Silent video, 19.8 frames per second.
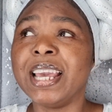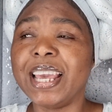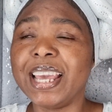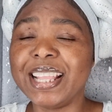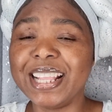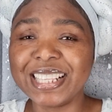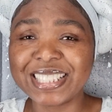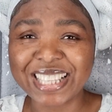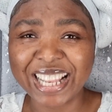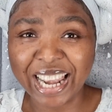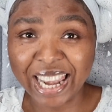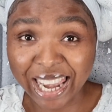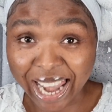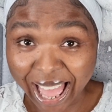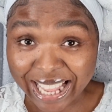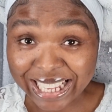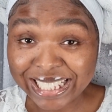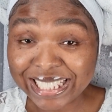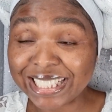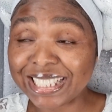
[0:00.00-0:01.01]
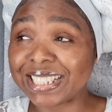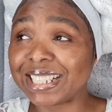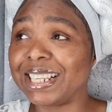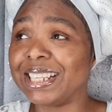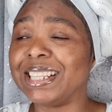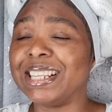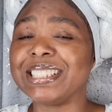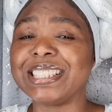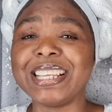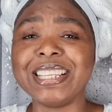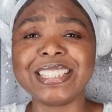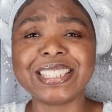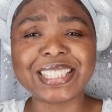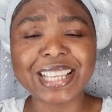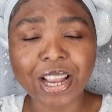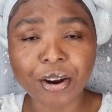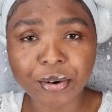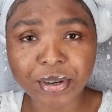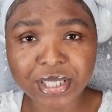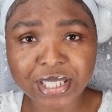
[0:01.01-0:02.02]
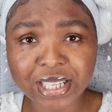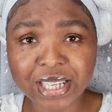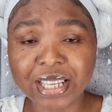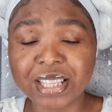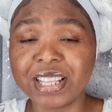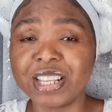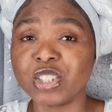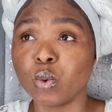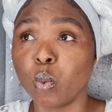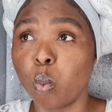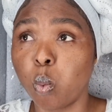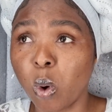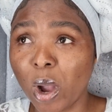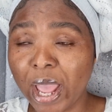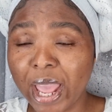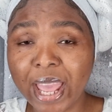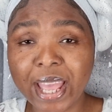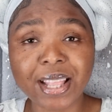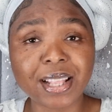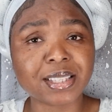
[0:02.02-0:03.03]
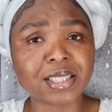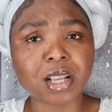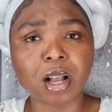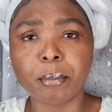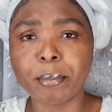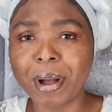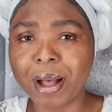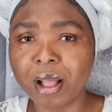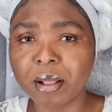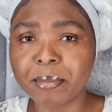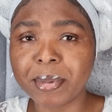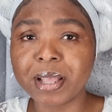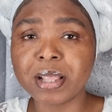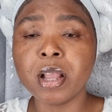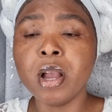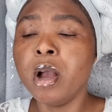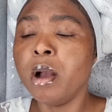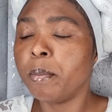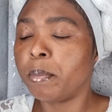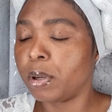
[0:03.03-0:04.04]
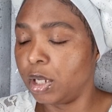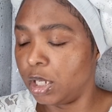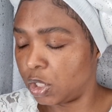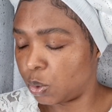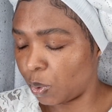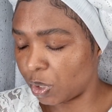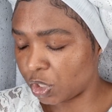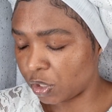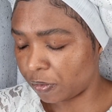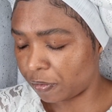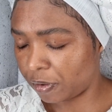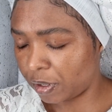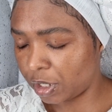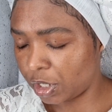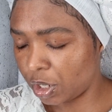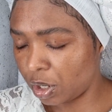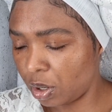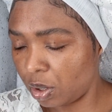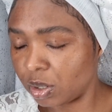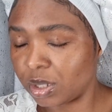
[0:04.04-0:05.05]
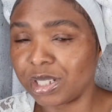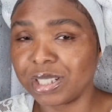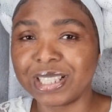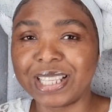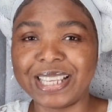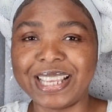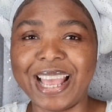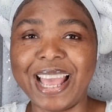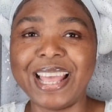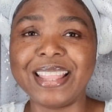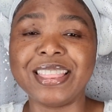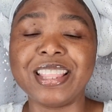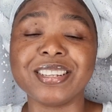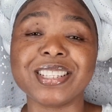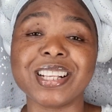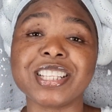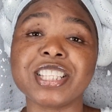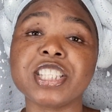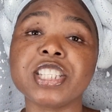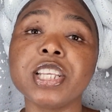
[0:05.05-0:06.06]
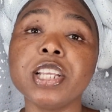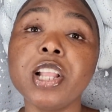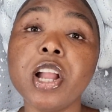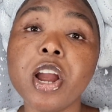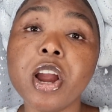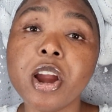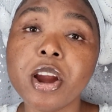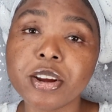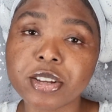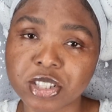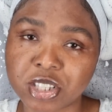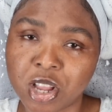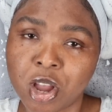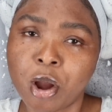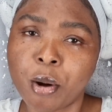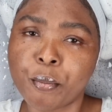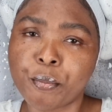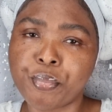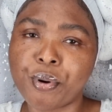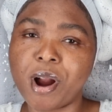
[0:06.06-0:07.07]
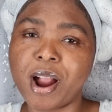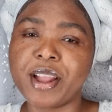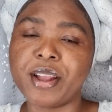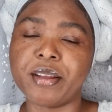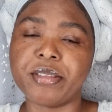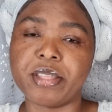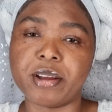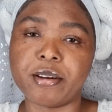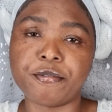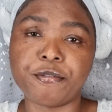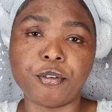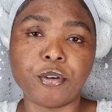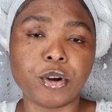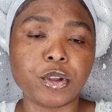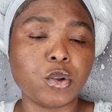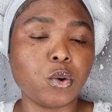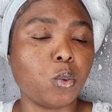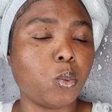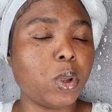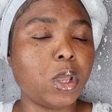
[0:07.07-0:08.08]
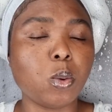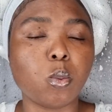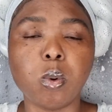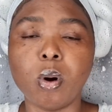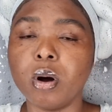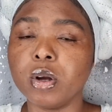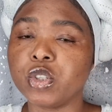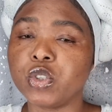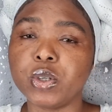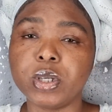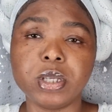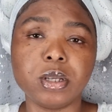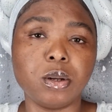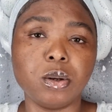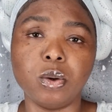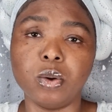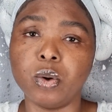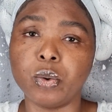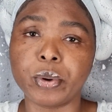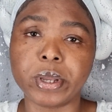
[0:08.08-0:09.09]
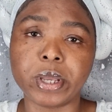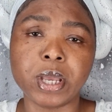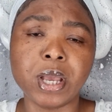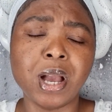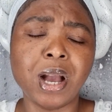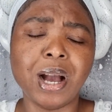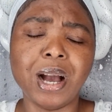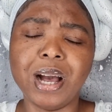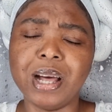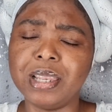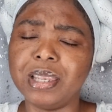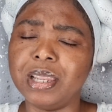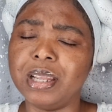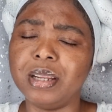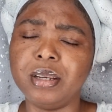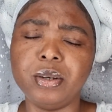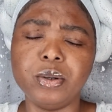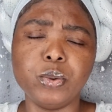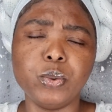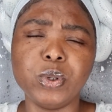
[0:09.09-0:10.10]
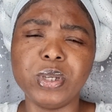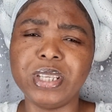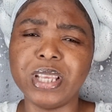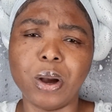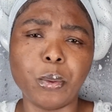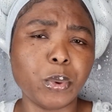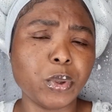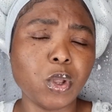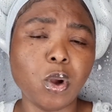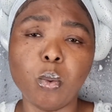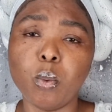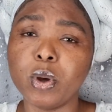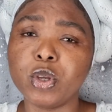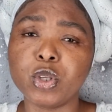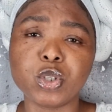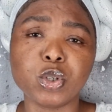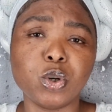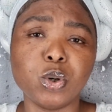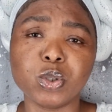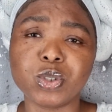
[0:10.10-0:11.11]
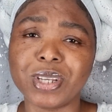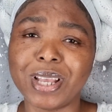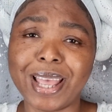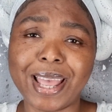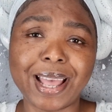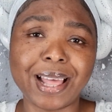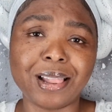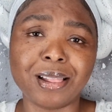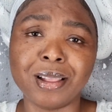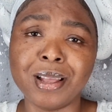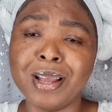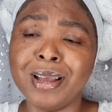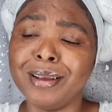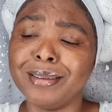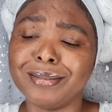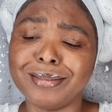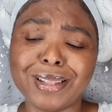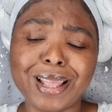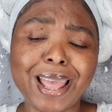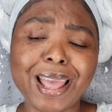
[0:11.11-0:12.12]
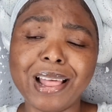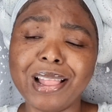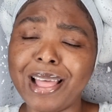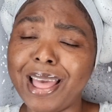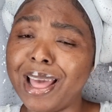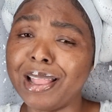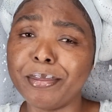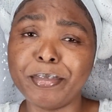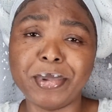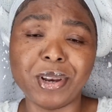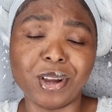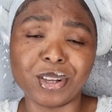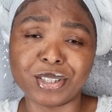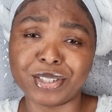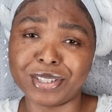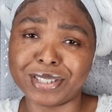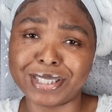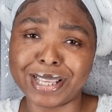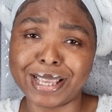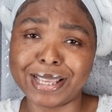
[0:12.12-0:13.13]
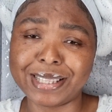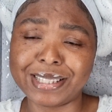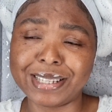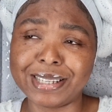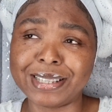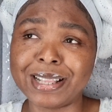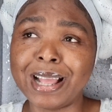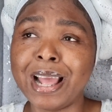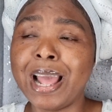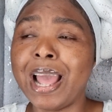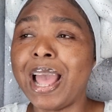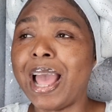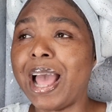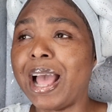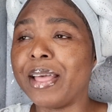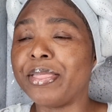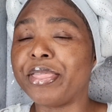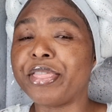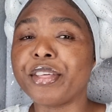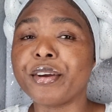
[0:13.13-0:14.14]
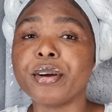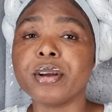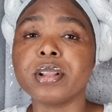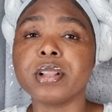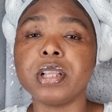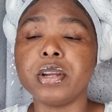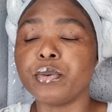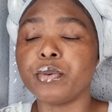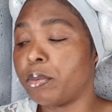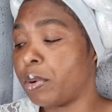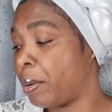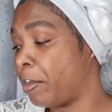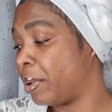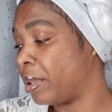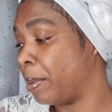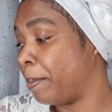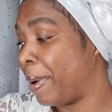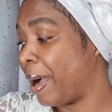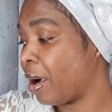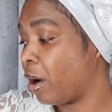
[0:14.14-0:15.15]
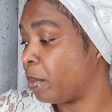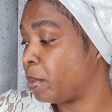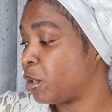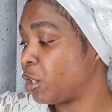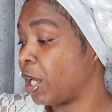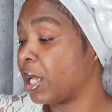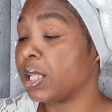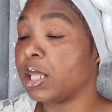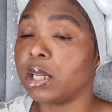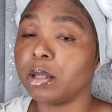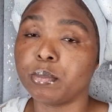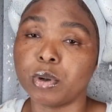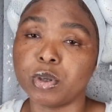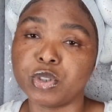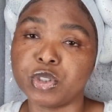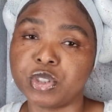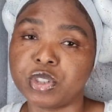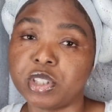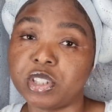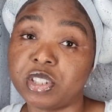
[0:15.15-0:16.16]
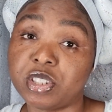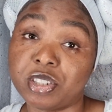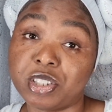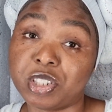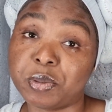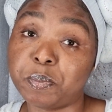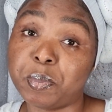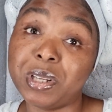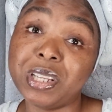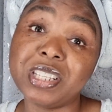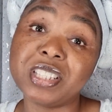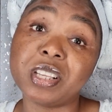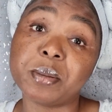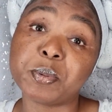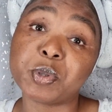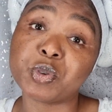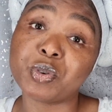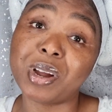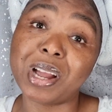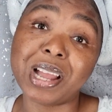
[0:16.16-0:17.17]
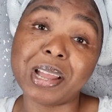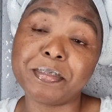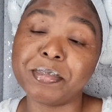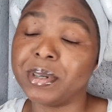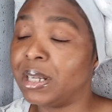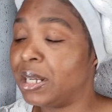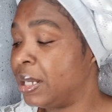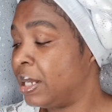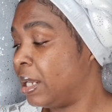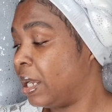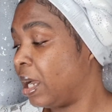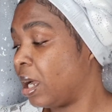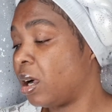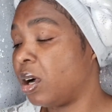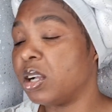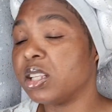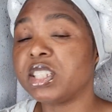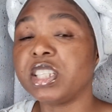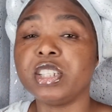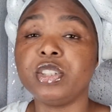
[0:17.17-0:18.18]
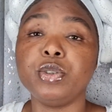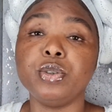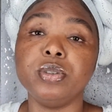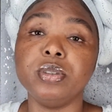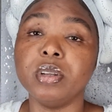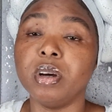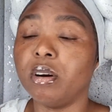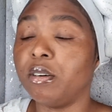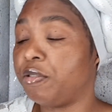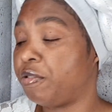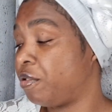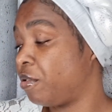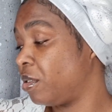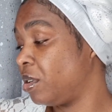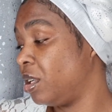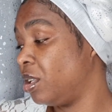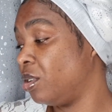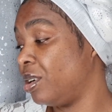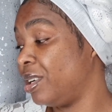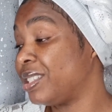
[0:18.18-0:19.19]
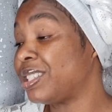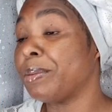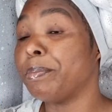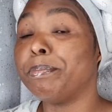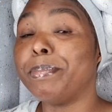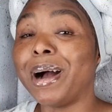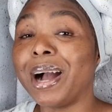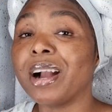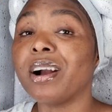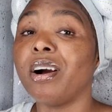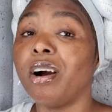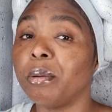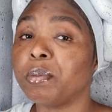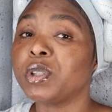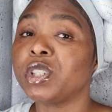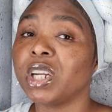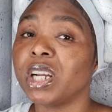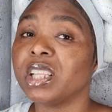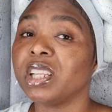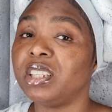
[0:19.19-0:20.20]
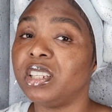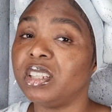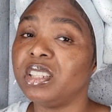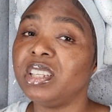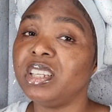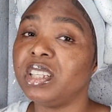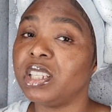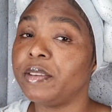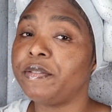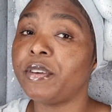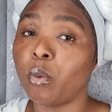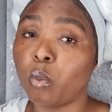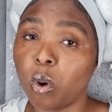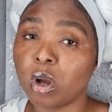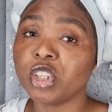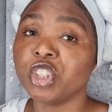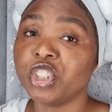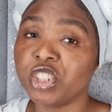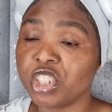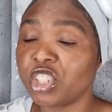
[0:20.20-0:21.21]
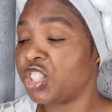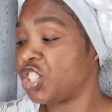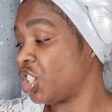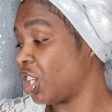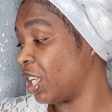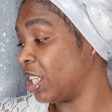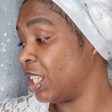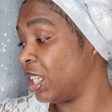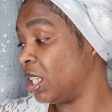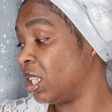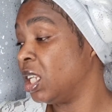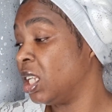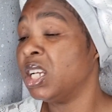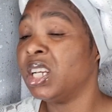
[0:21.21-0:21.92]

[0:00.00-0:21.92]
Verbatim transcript: in His light, in His integrity, in His way, in His commandment. Please watch the video till the end. There's a sinner's prayer there for you. We want you in glory. Hallelujah. We don't want you to go to hell. The hell, hell belongs to Satan. And thirdly, remember the backup channel, brothers and sisters. Please subscribe. I can't tell you enough. You know, it's a backup channel. You need, if you're watching this channel,